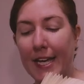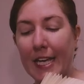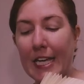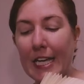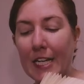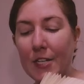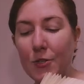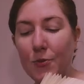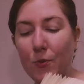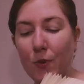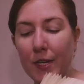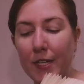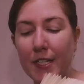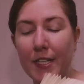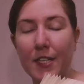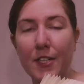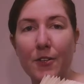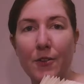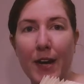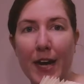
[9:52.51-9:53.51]
Each one
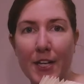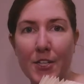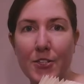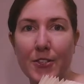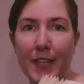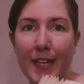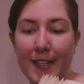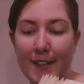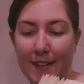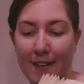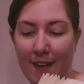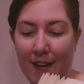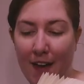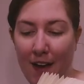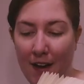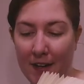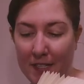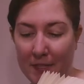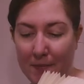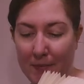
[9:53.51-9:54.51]
congratulated and
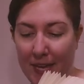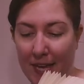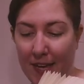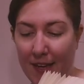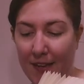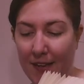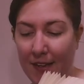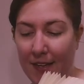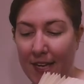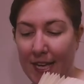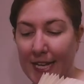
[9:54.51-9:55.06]
hugged me.